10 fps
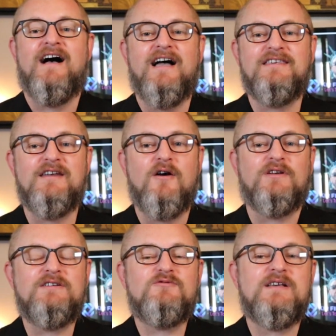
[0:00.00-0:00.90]

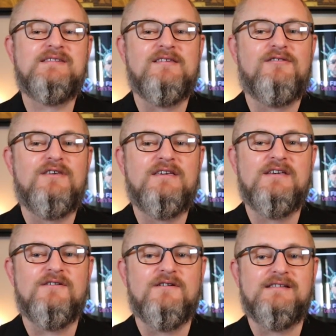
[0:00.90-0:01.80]
An interesting thing
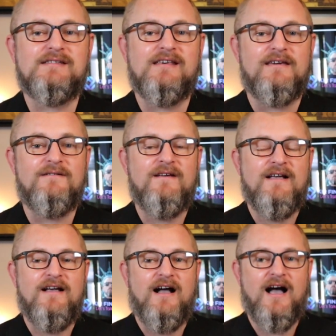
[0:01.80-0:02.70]
here is that
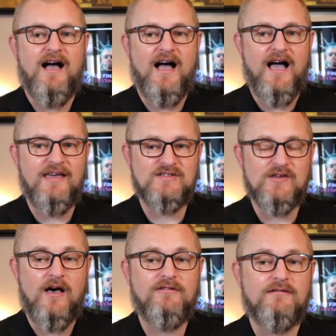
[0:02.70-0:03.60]
I
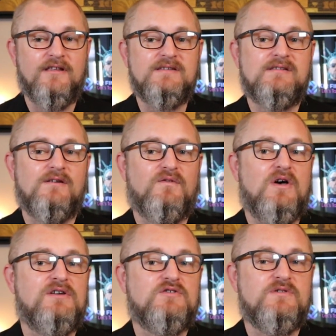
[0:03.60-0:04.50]
saw the list of
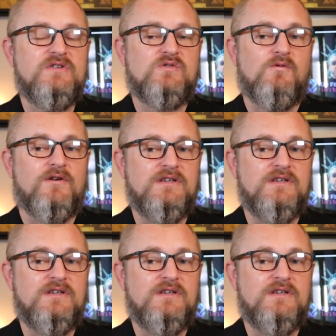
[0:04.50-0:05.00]
countries where